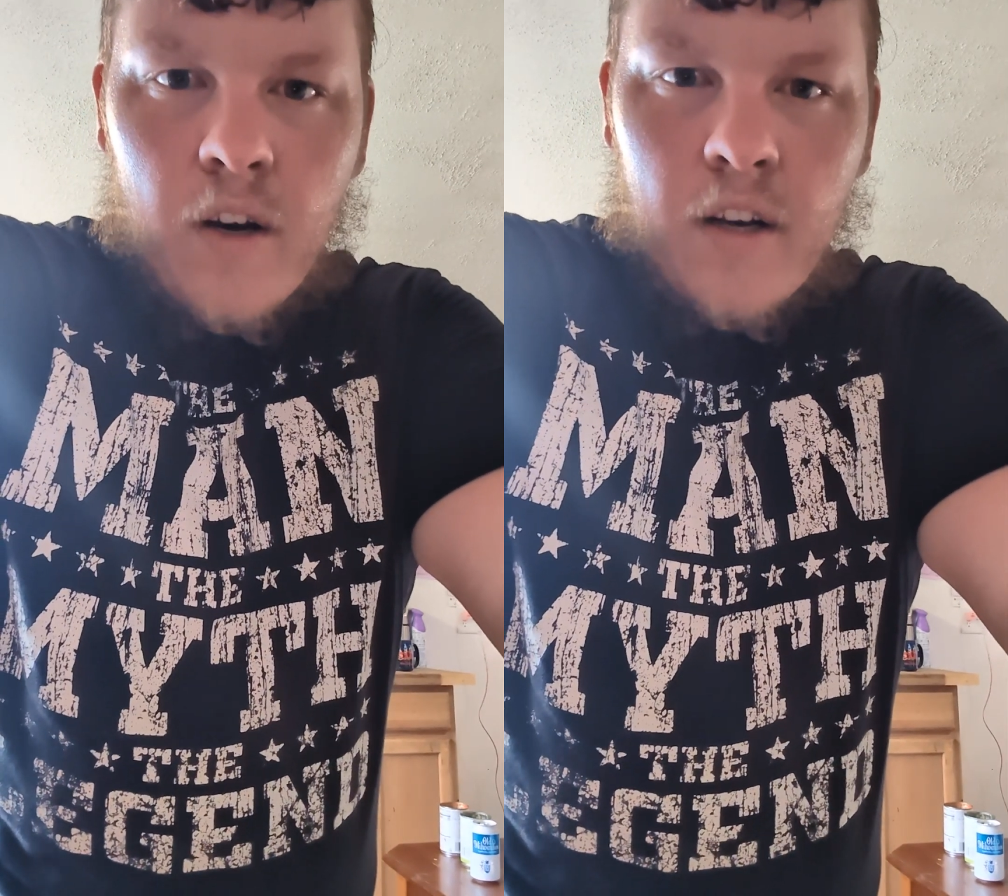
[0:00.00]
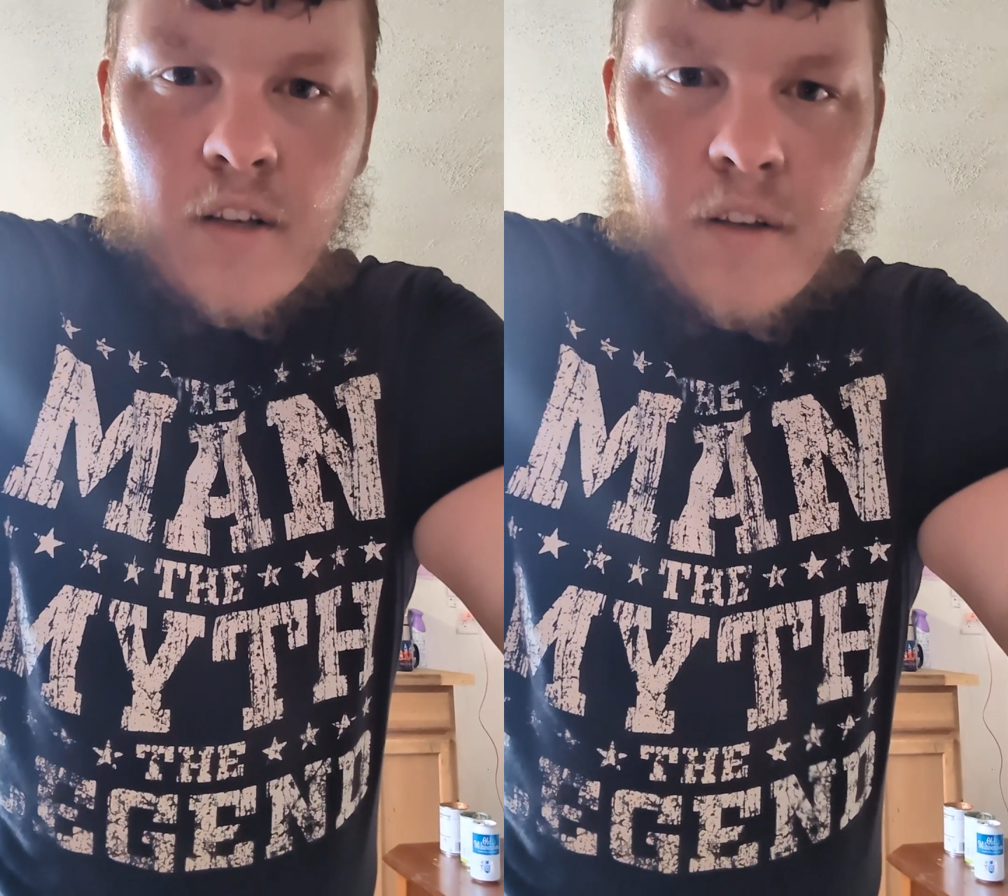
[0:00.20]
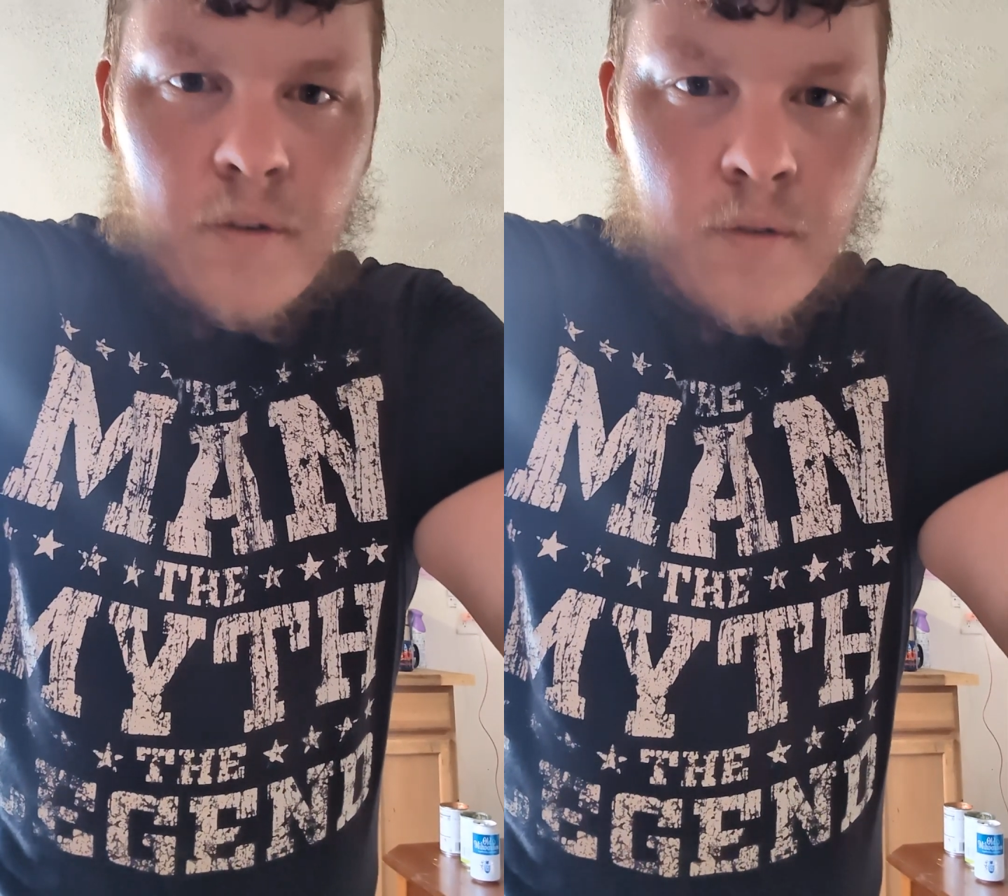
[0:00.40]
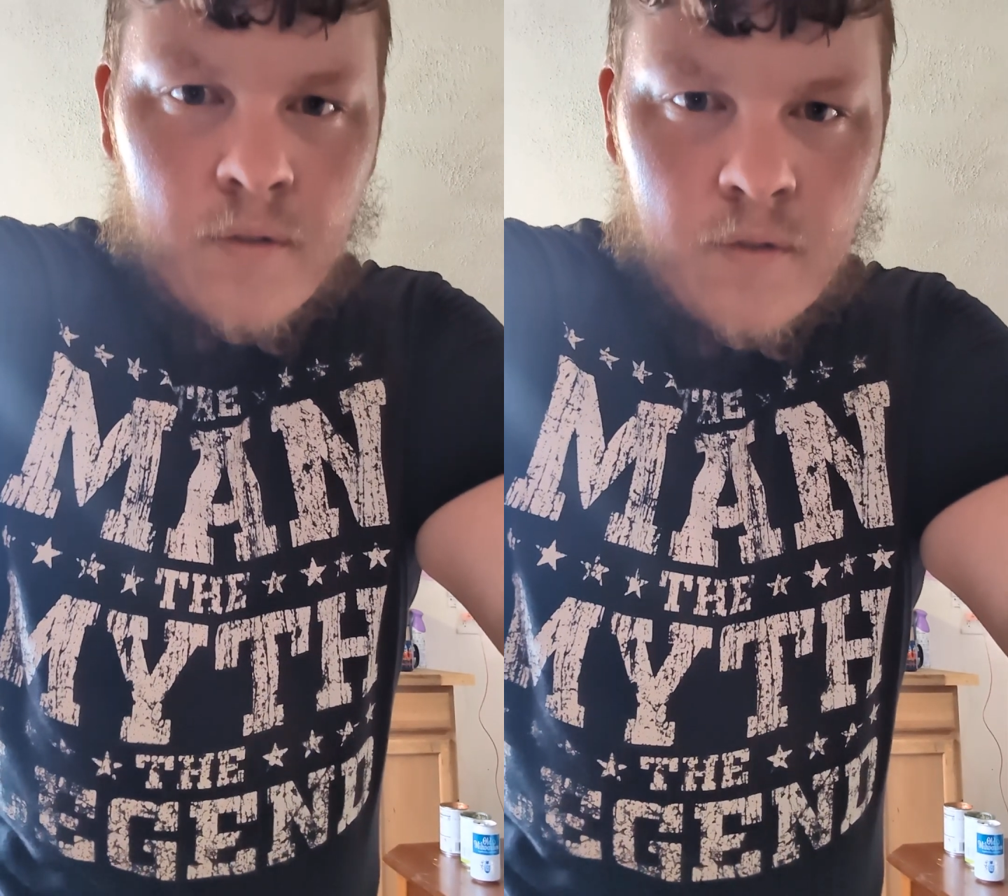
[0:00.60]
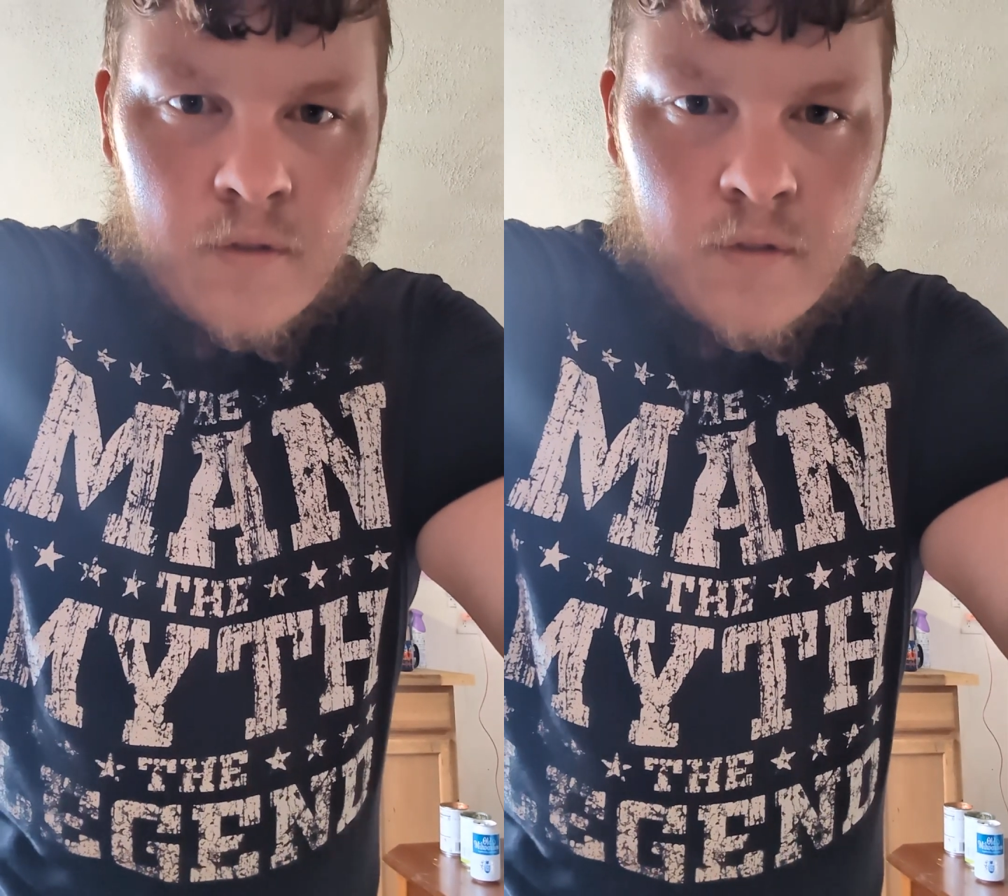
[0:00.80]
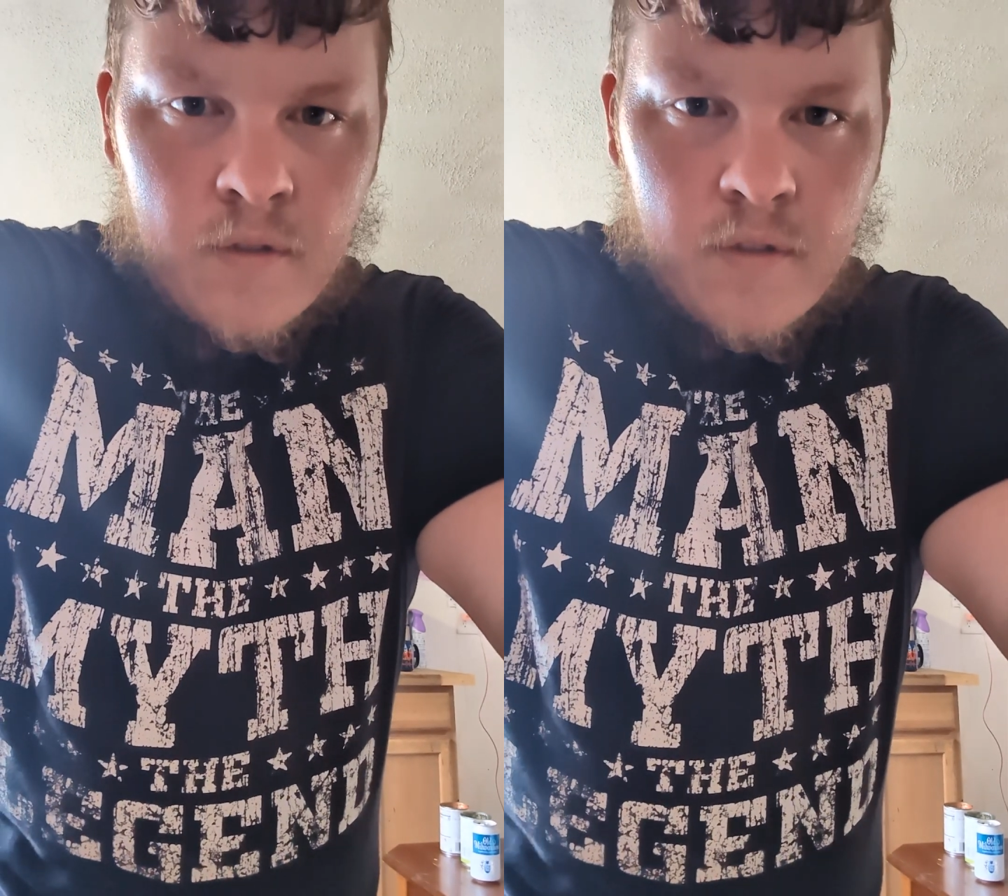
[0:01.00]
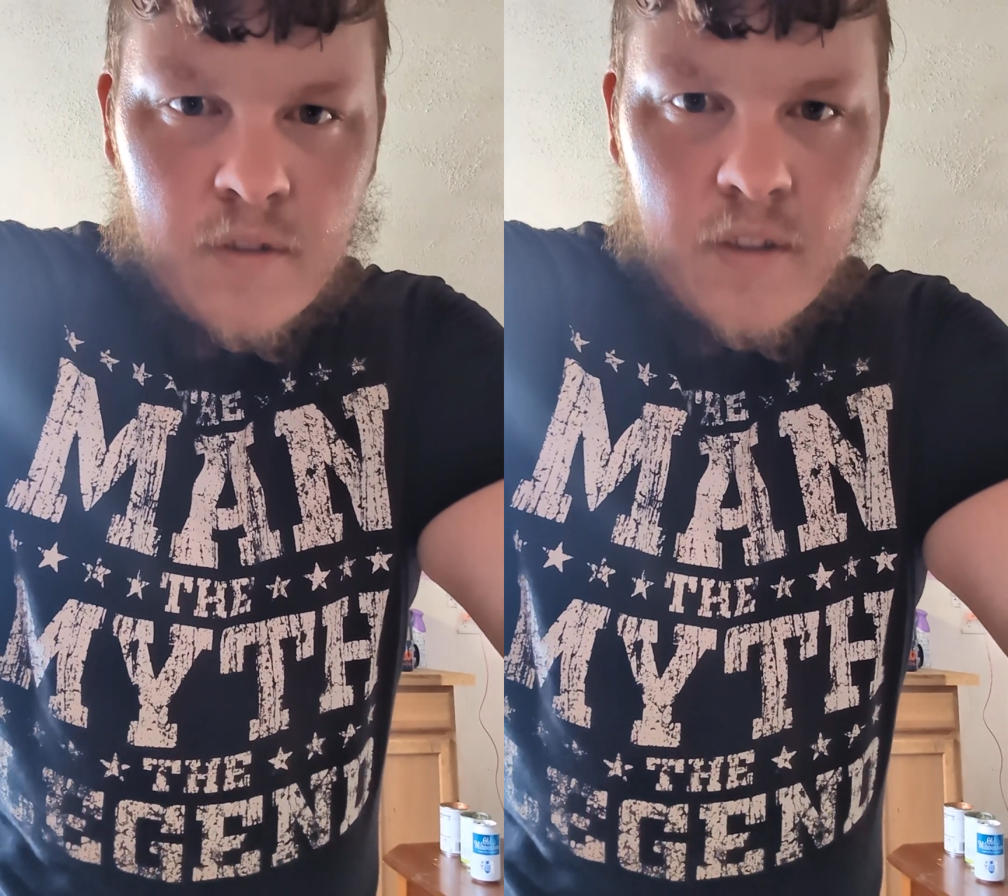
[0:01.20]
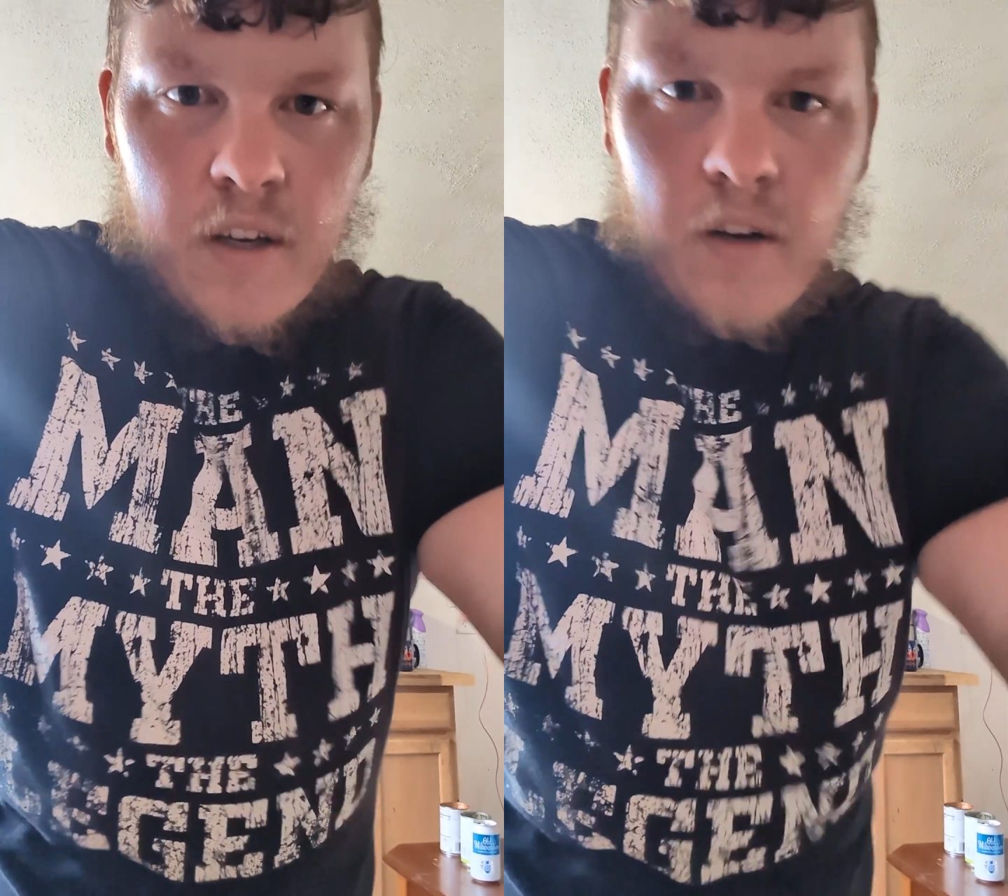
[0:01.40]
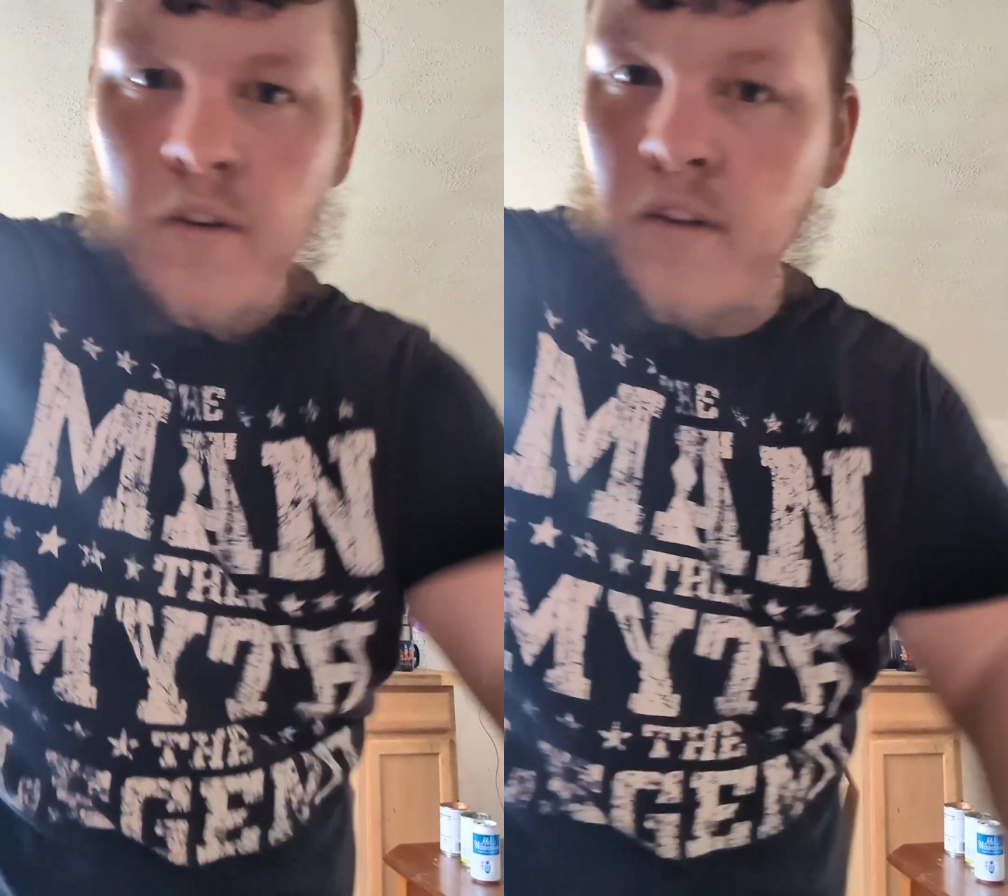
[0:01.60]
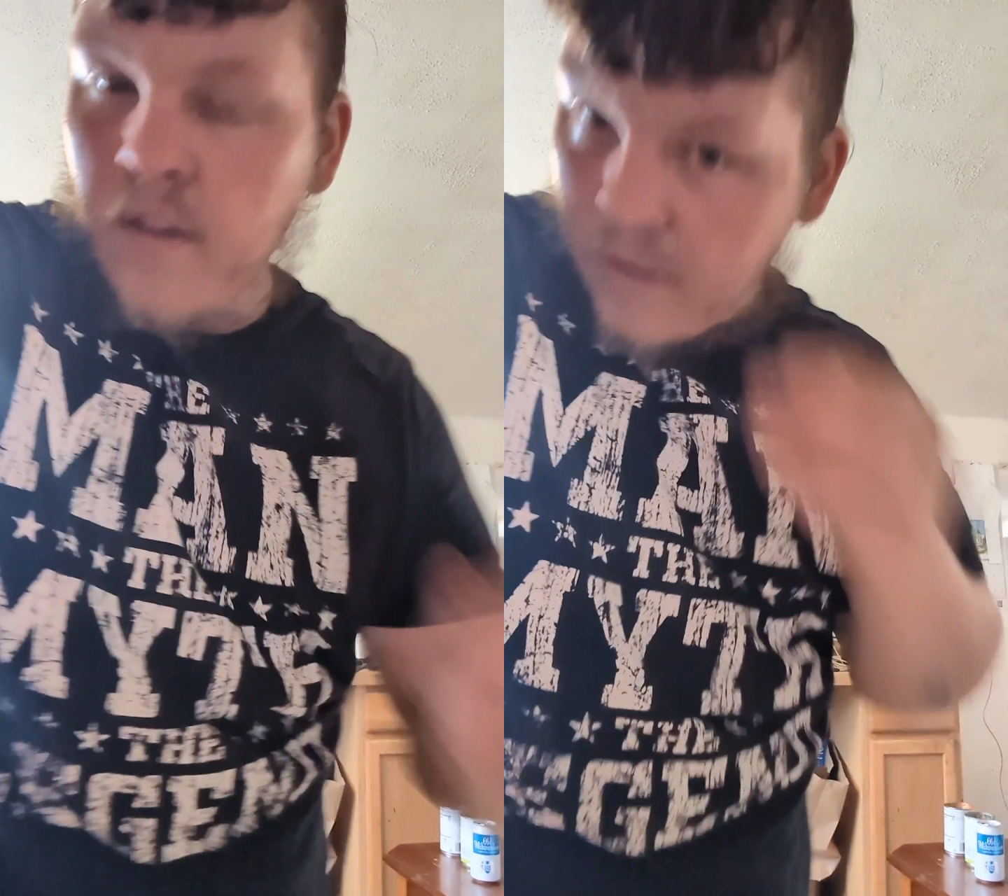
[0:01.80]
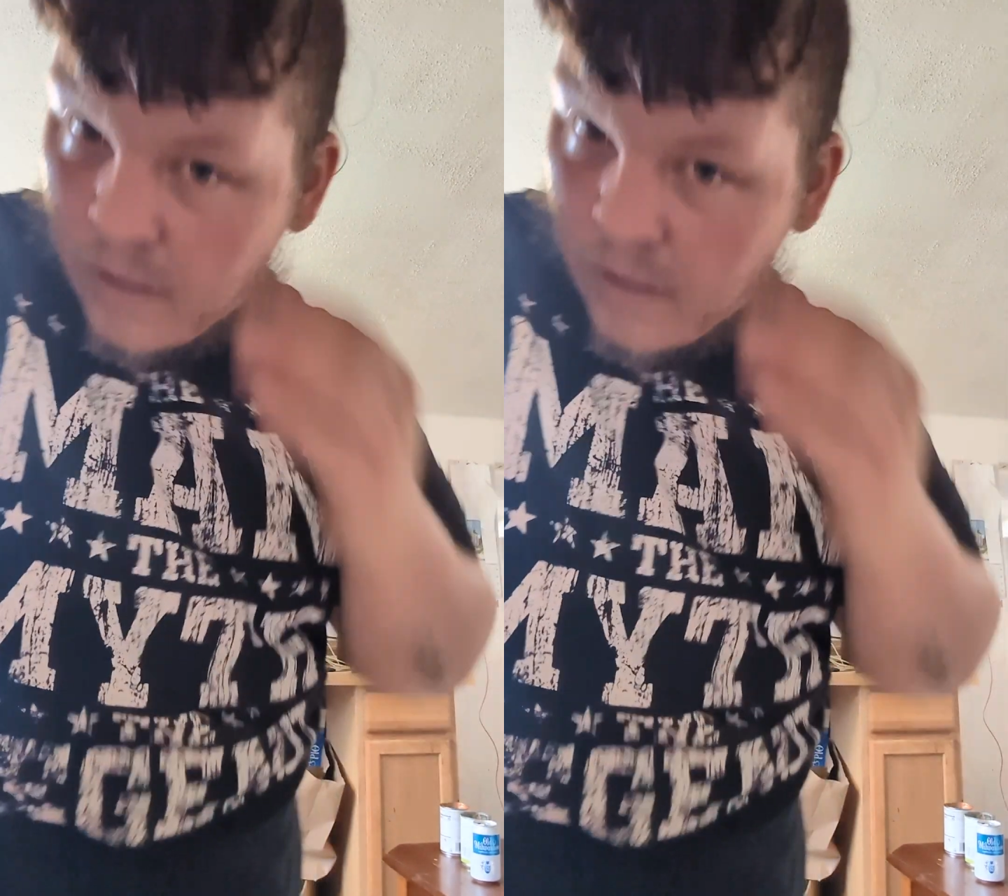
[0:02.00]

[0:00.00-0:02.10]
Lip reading: how to do. You know,